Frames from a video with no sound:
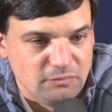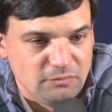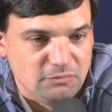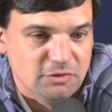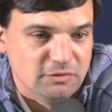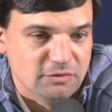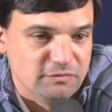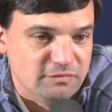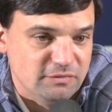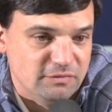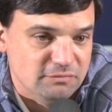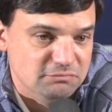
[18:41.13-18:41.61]

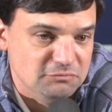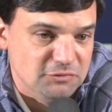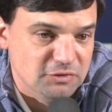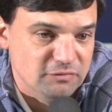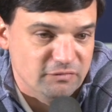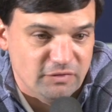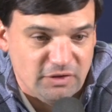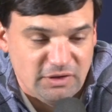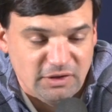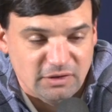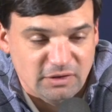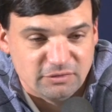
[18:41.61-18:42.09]
your
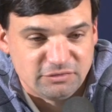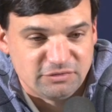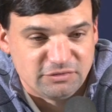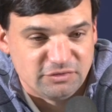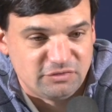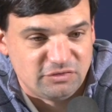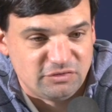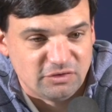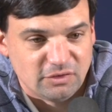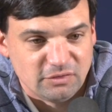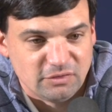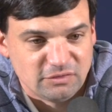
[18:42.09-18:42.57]
video
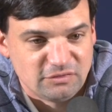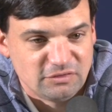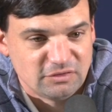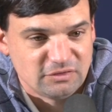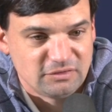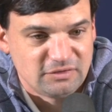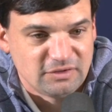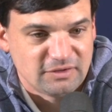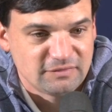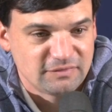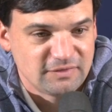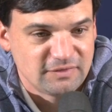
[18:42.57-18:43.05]
should show that
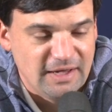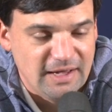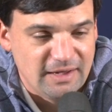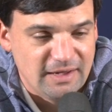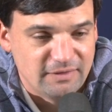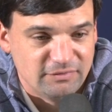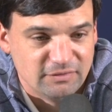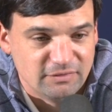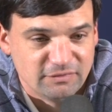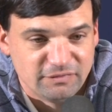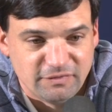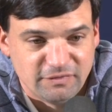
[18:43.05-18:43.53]
you're a tough guy.
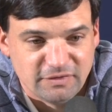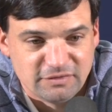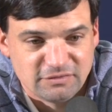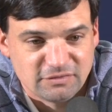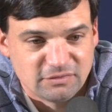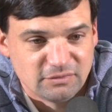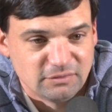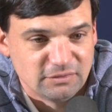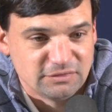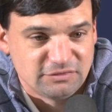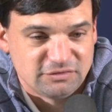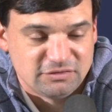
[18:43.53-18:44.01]
If you're
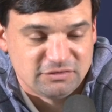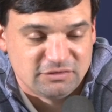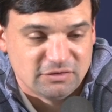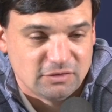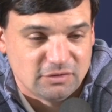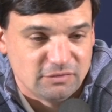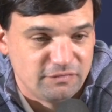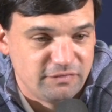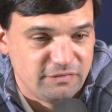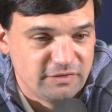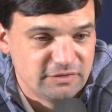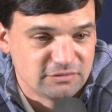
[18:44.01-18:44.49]
physical, it should
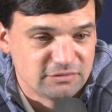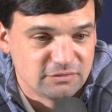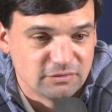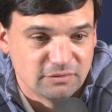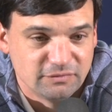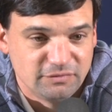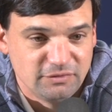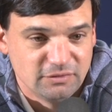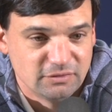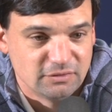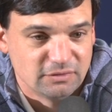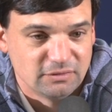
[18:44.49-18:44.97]
show
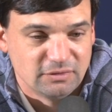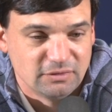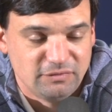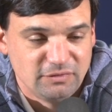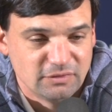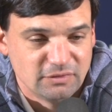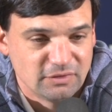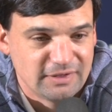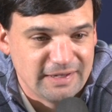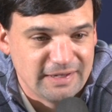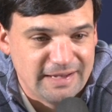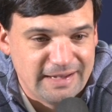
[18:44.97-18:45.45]
physical. If you're
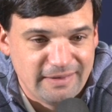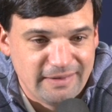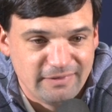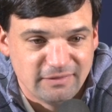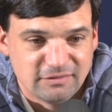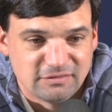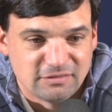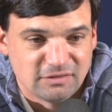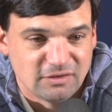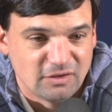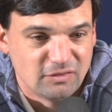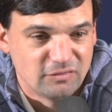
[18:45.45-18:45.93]
a guy
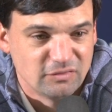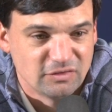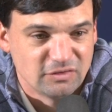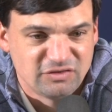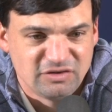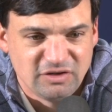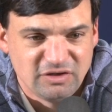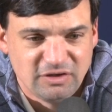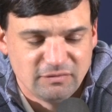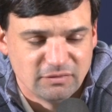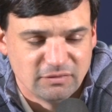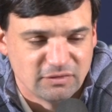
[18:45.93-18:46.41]
that's an
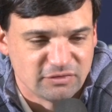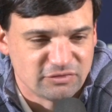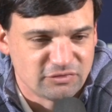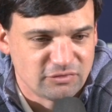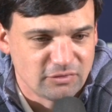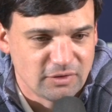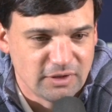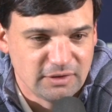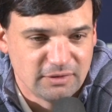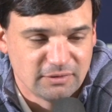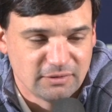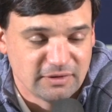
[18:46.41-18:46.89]
overachiever,
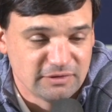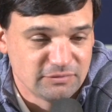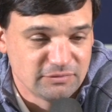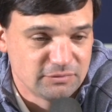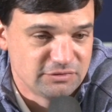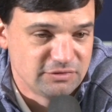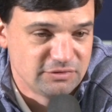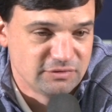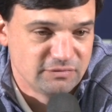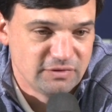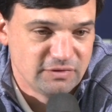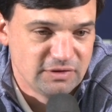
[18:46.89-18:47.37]
strainer, that's
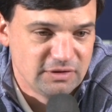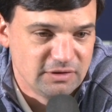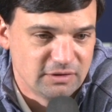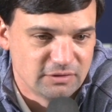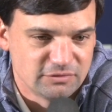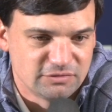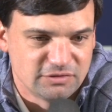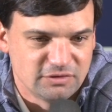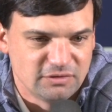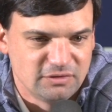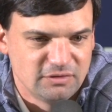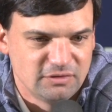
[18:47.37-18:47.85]
what your
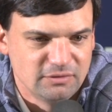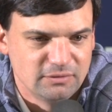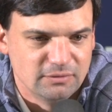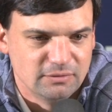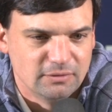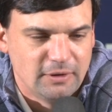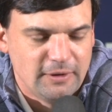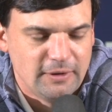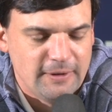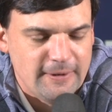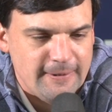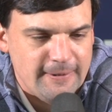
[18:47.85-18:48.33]
video should
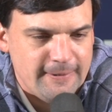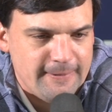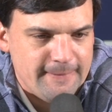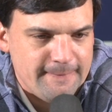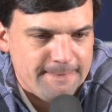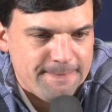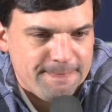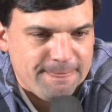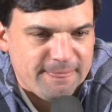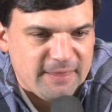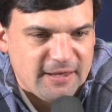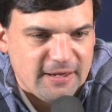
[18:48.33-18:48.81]
do.
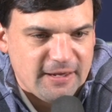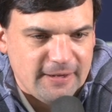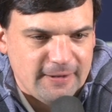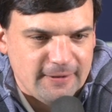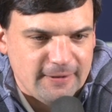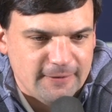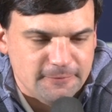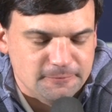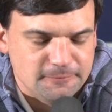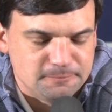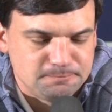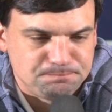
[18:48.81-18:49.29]

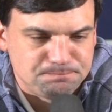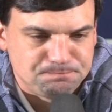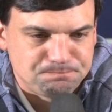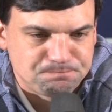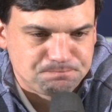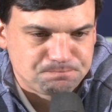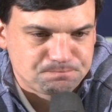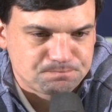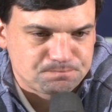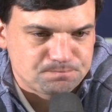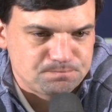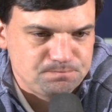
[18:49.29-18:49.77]
And
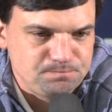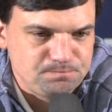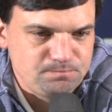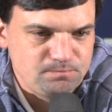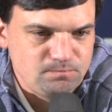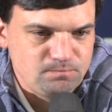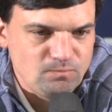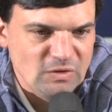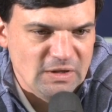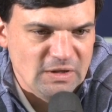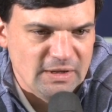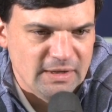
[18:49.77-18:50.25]

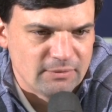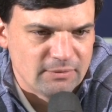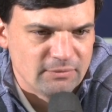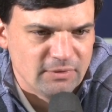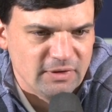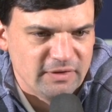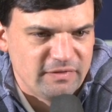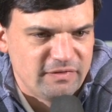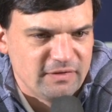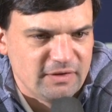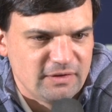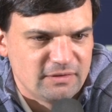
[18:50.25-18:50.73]
I
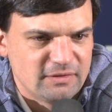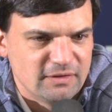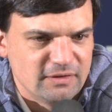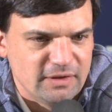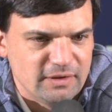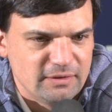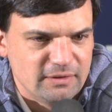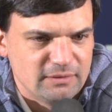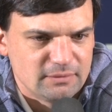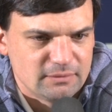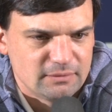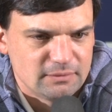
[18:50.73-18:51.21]
really think
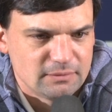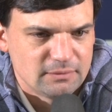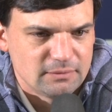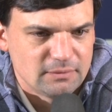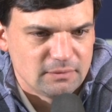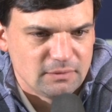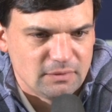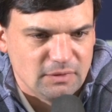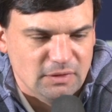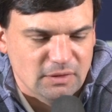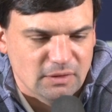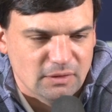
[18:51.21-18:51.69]
that,
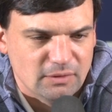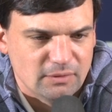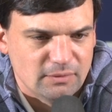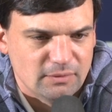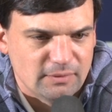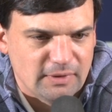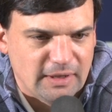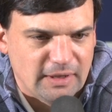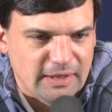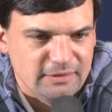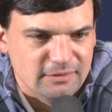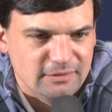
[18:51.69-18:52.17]
you
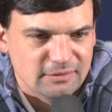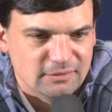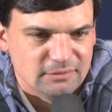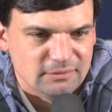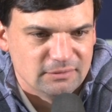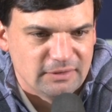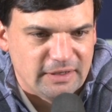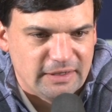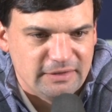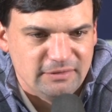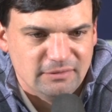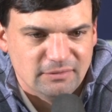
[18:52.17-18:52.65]
know, how you
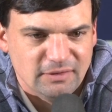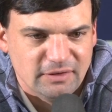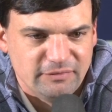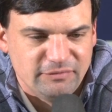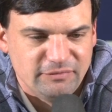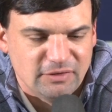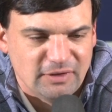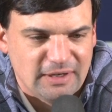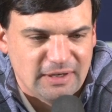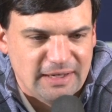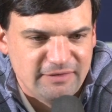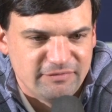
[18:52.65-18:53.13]

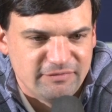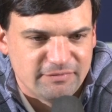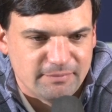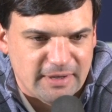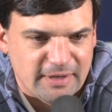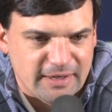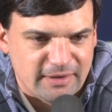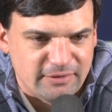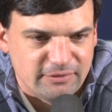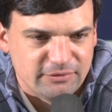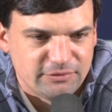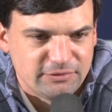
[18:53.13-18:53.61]
live your life
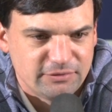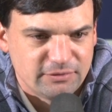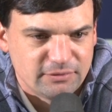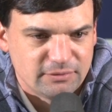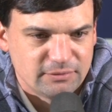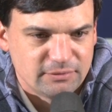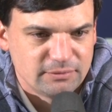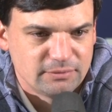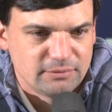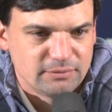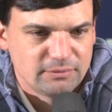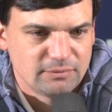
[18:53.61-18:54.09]
matters.
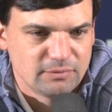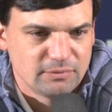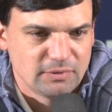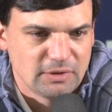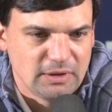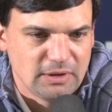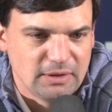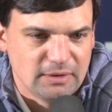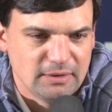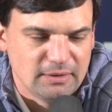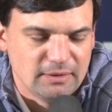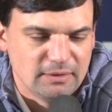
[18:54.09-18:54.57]

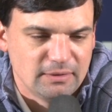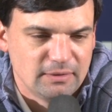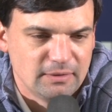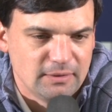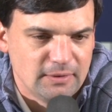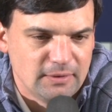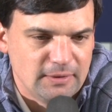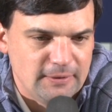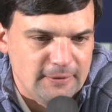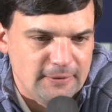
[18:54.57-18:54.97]
And